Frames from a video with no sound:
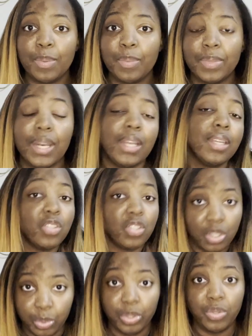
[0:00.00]
that I didn't share
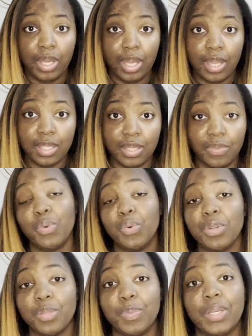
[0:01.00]
with you guys, of
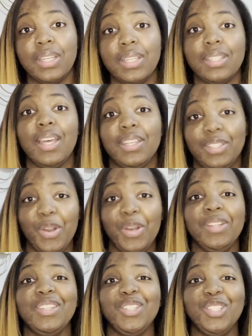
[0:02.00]
course, because I started
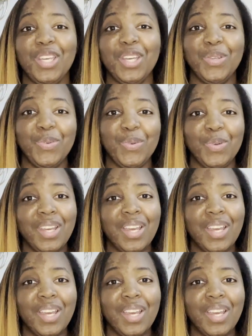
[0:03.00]
this channel